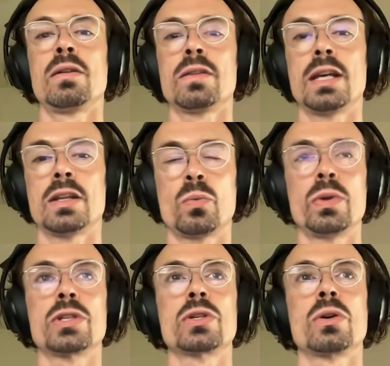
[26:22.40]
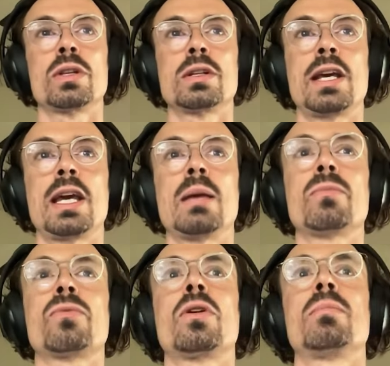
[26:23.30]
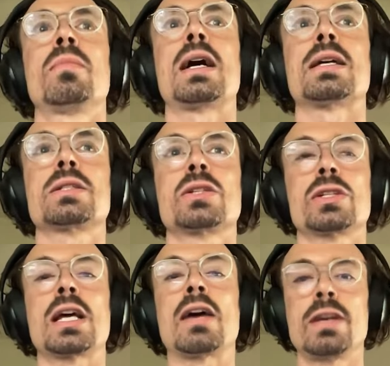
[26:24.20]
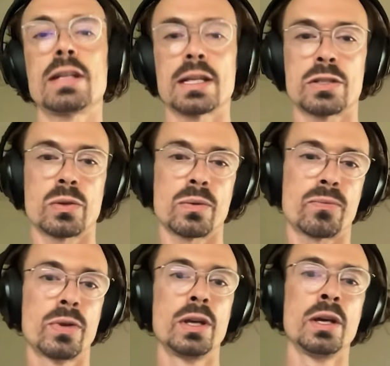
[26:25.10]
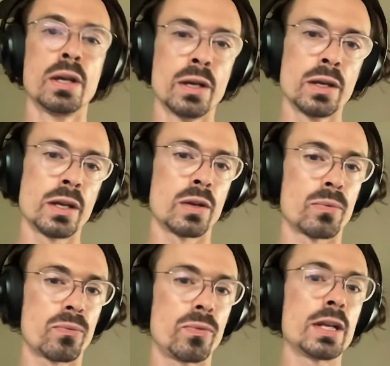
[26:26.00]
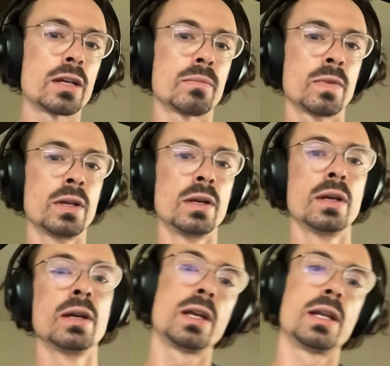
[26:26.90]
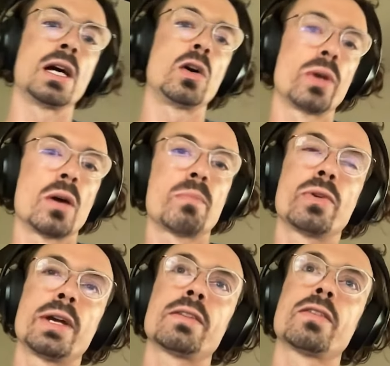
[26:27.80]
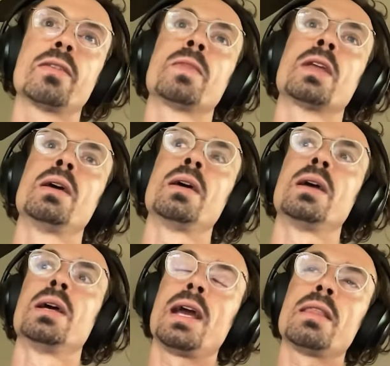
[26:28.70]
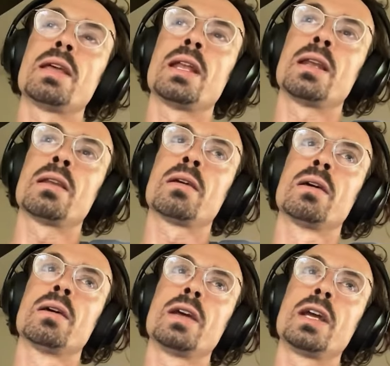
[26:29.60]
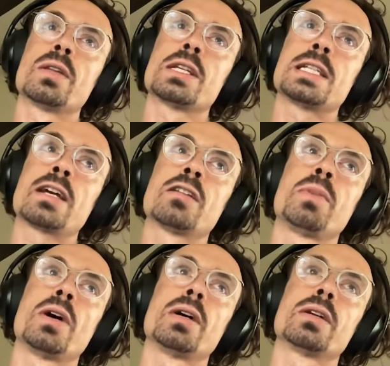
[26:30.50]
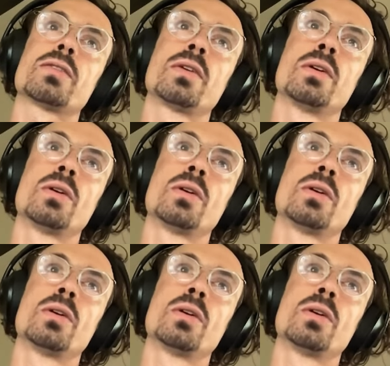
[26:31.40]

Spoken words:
that we saw that came from us having that sort of freedom in how we operate. And then the second part